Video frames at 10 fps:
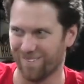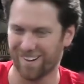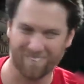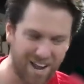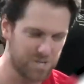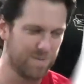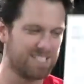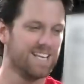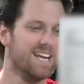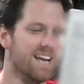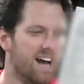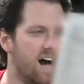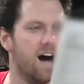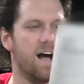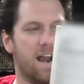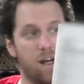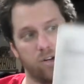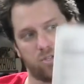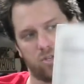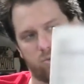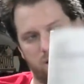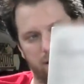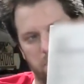Or like, watch him... and I also just want to, like,